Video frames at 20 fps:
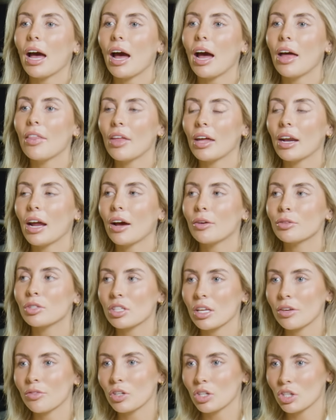and then I
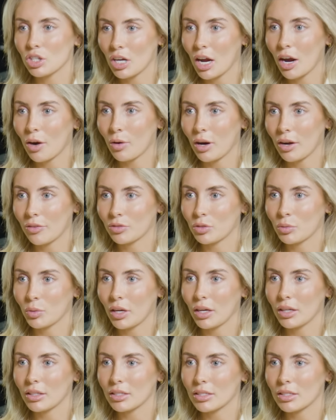was having a shower
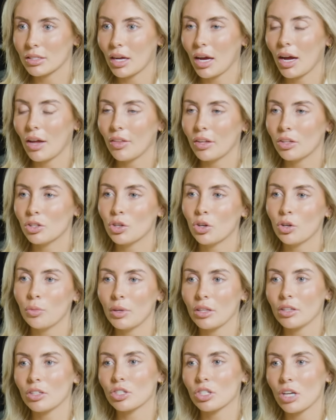afterwards, and they joined
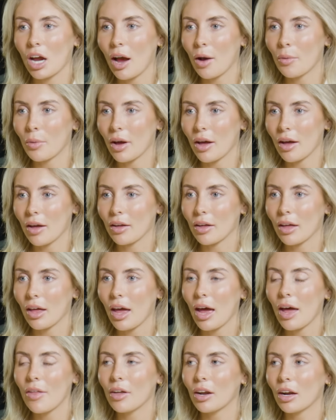me in the shower,
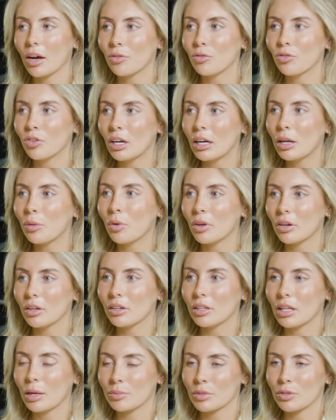and then I really
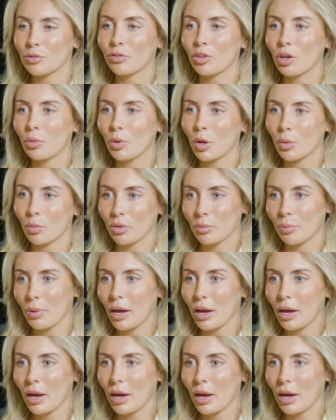wanted them to fill me up with